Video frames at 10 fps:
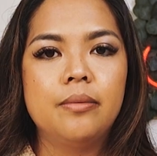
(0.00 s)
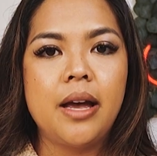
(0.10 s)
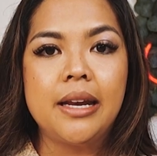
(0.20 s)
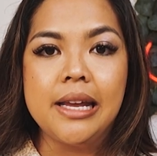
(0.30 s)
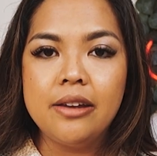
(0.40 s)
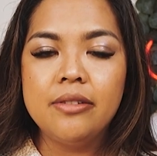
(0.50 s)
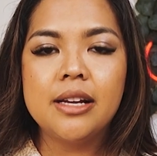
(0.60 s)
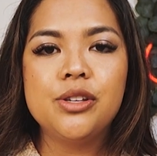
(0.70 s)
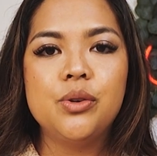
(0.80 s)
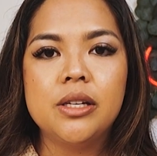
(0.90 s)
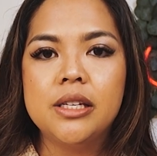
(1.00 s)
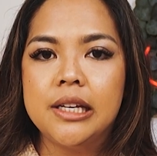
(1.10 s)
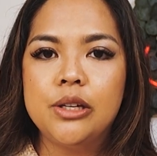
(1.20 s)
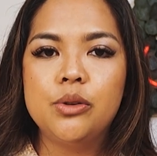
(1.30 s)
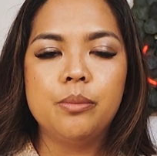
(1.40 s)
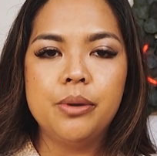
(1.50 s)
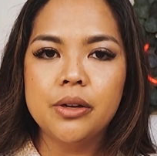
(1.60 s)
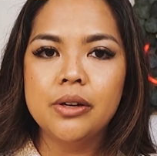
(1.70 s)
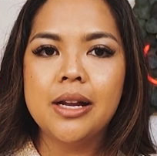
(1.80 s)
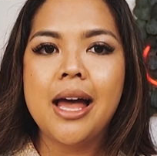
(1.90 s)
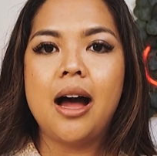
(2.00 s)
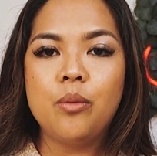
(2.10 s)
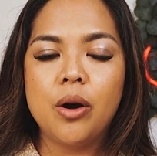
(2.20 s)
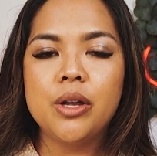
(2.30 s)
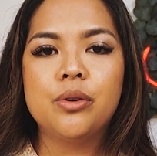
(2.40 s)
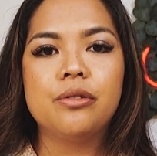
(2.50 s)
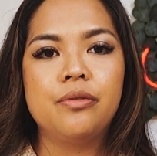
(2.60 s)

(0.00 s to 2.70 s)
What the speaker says: And even as you continue to build, I want you to